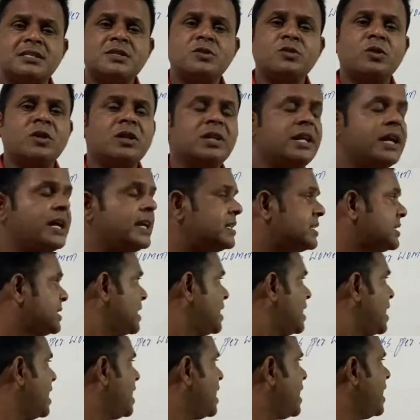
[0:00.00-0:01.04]
you know
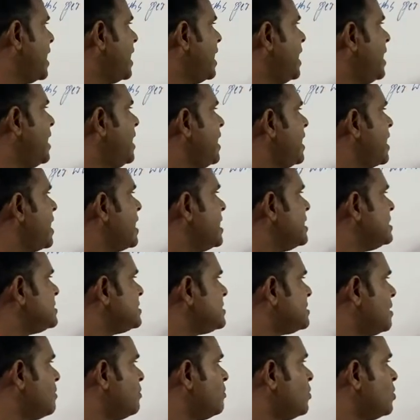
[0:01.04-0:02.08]
that India
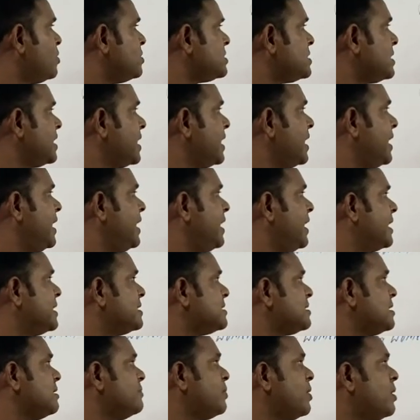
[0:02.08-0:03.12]
is the mostly
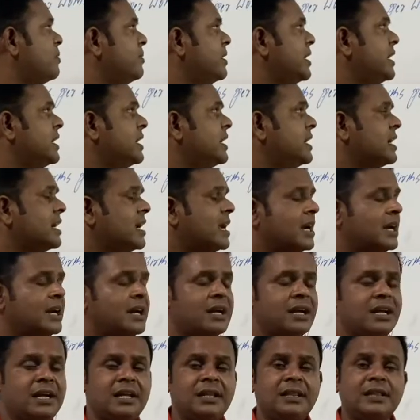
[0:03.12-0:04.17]
densely populated
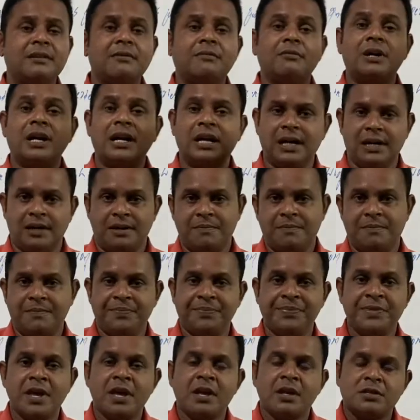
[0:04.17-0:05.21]
country in the
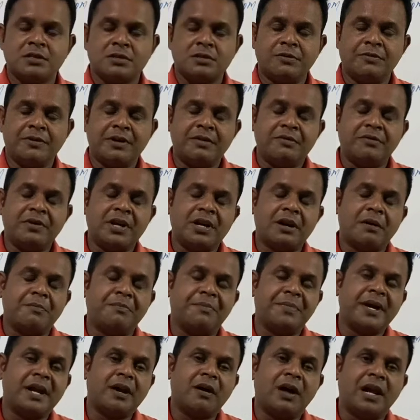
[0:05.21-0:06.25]
world. So when we
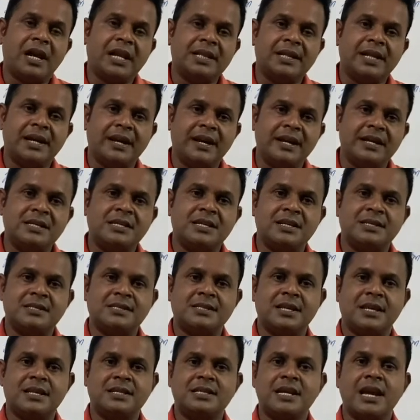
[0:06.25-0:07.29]
compare all other nations,
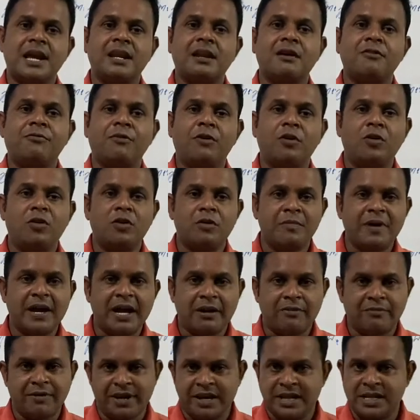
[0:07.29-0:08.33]
China followed by
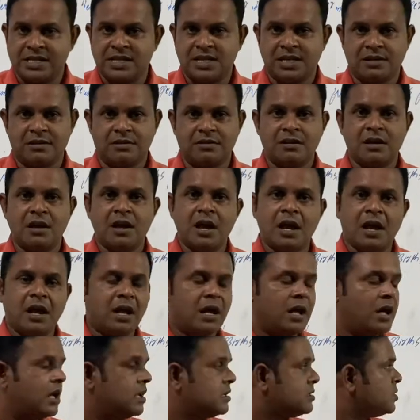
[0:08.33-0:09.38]
our nation.
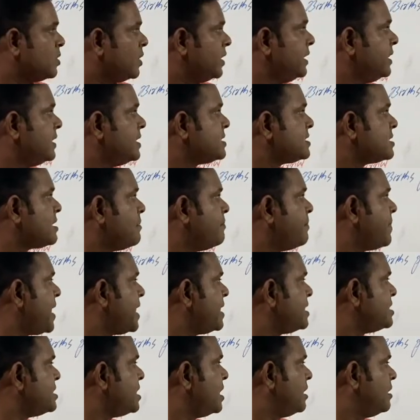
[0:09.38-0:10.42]
So in this
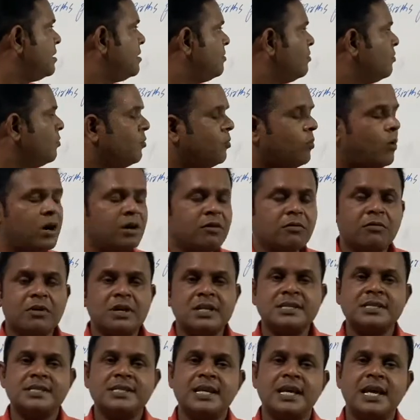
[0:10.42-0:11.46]
comparison, what
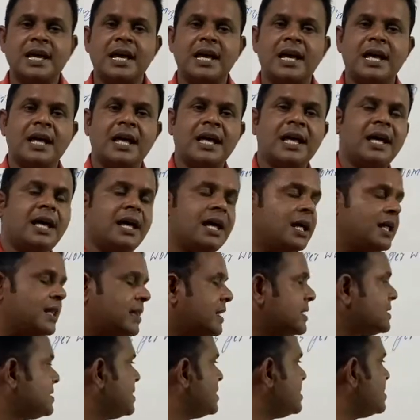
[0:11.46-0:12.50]
was
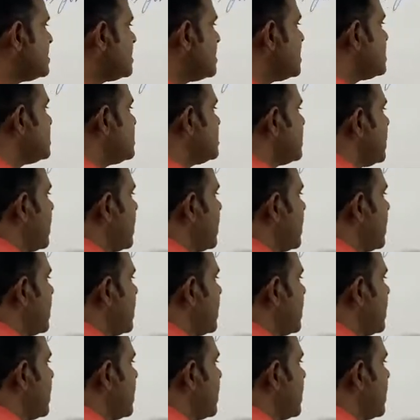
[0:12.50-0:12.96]
the census